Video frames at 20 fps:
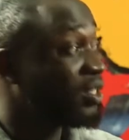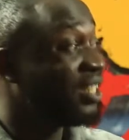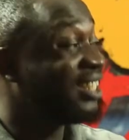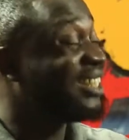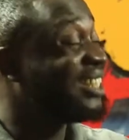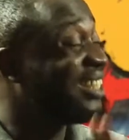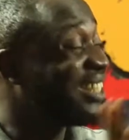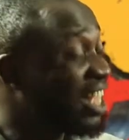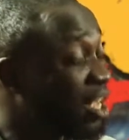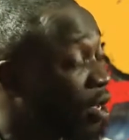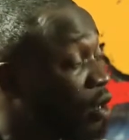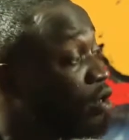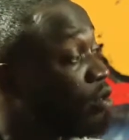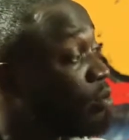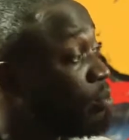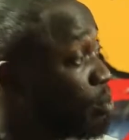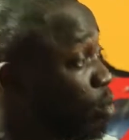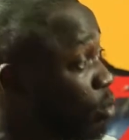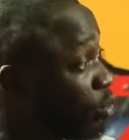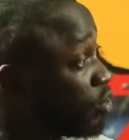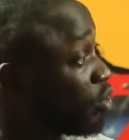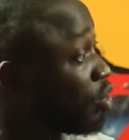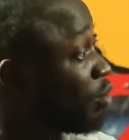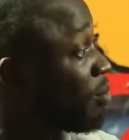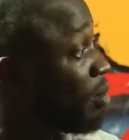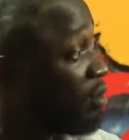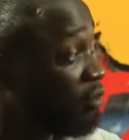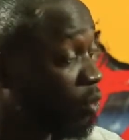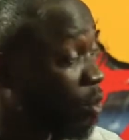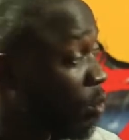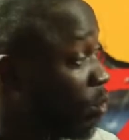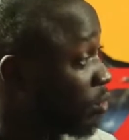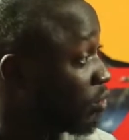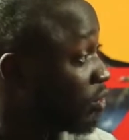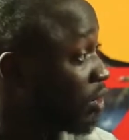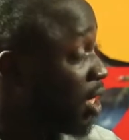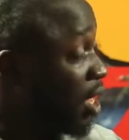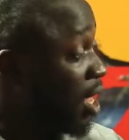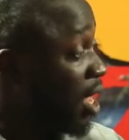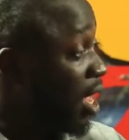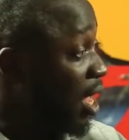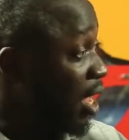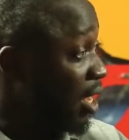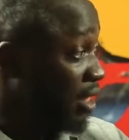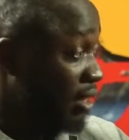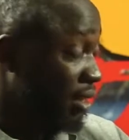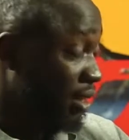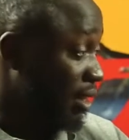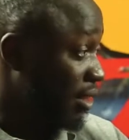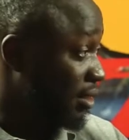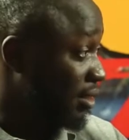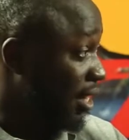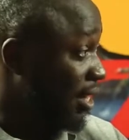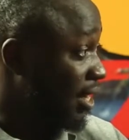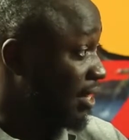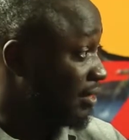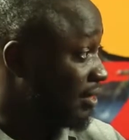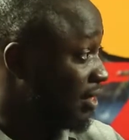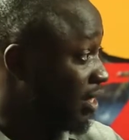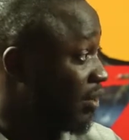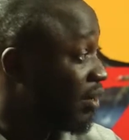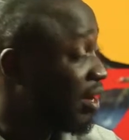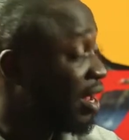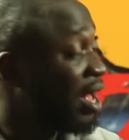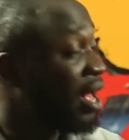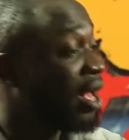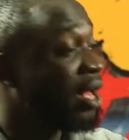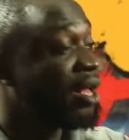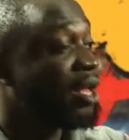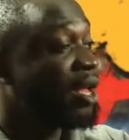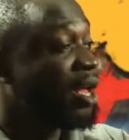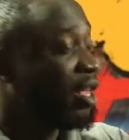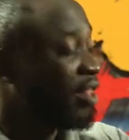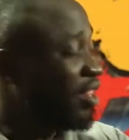The second most number of goals in the Italian Serie A.